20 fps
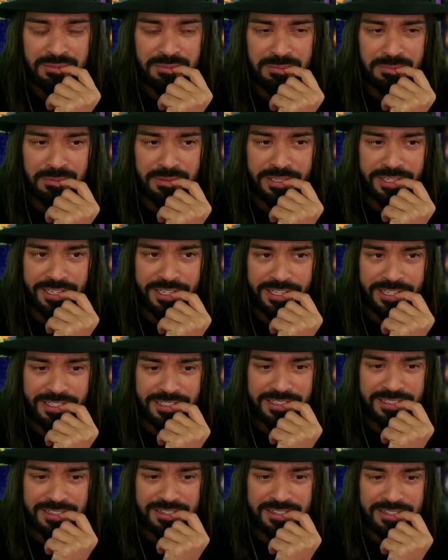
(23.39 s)

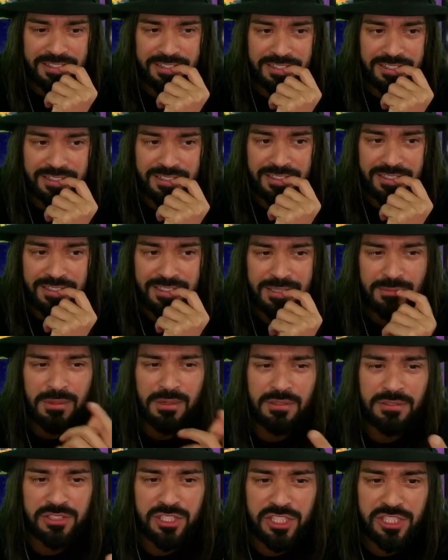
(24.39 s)
Wait. Come
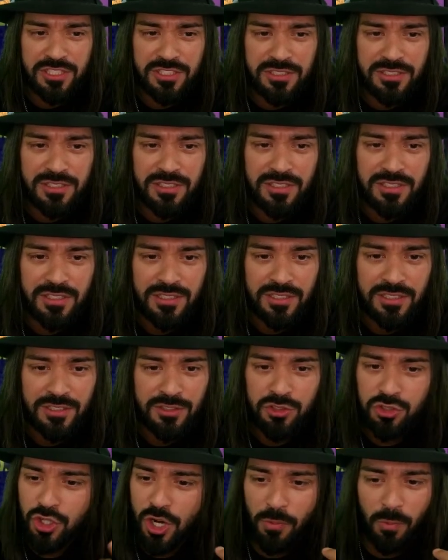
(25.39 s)
on, just
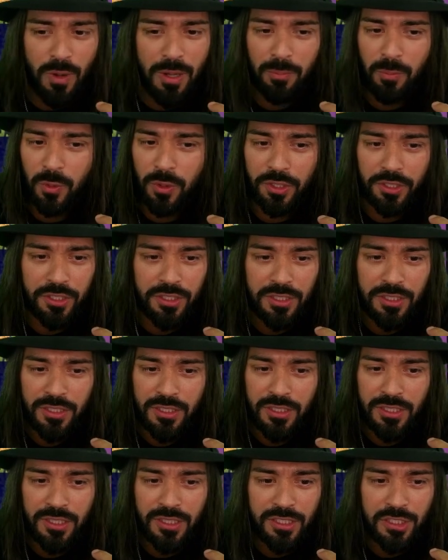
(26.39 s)
drop one more.
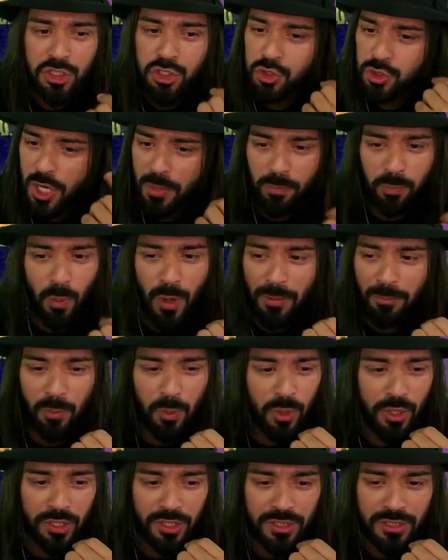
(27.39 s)
Drop one
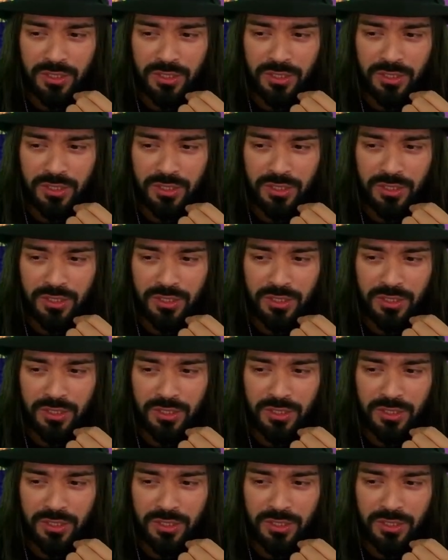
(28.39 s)
more.